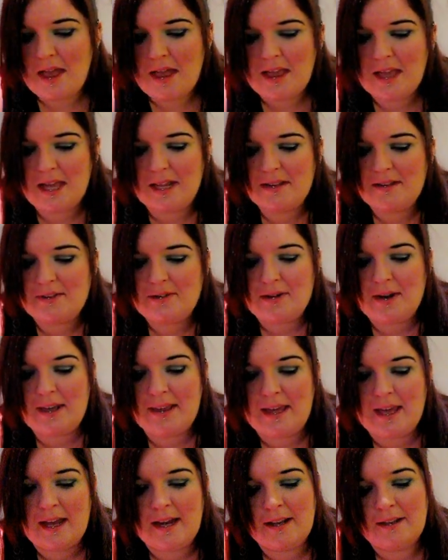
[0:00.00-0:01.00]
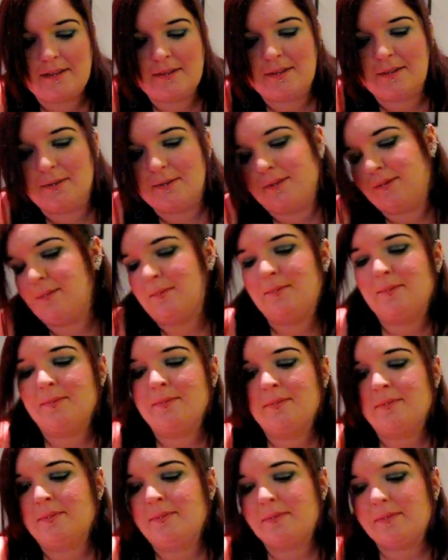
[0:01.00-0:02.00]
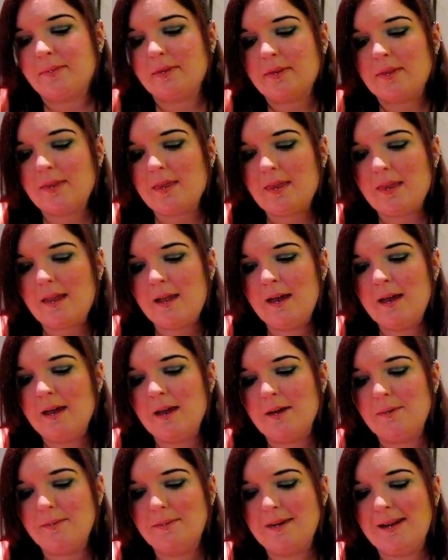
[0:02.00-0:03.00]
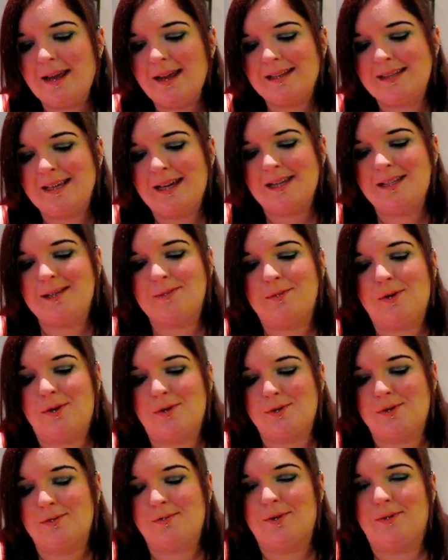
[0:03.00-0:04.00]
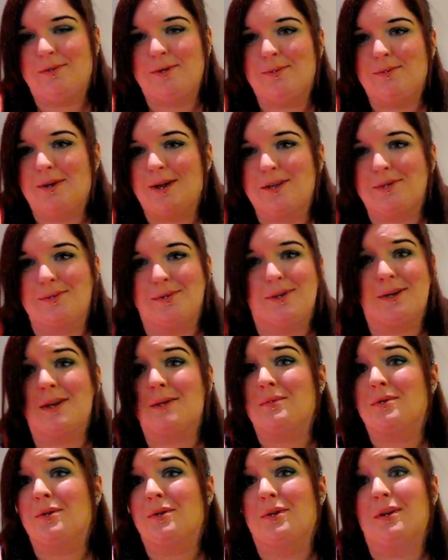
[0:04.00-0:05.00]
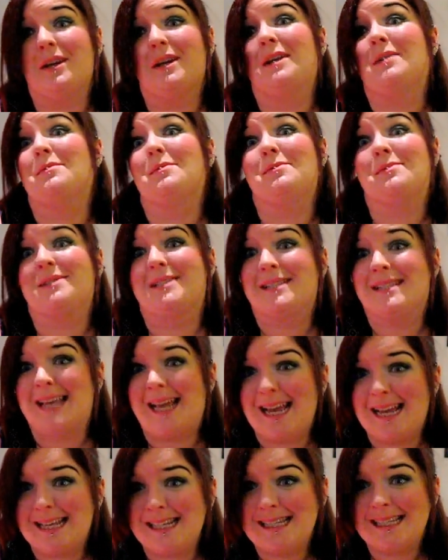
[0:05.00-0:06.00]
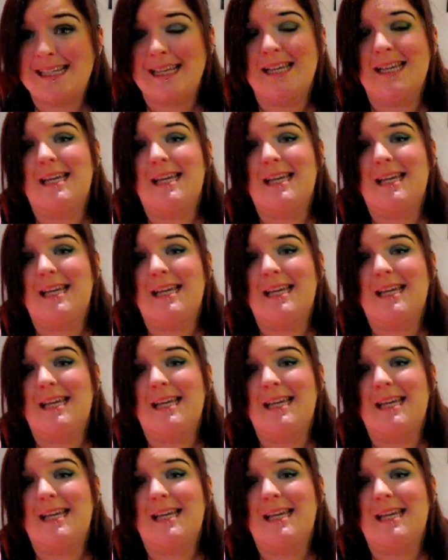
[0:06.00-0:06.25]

Let's try that excuse. Next item, also Vivienne Westwood. I'm sorry, I'm obsessed.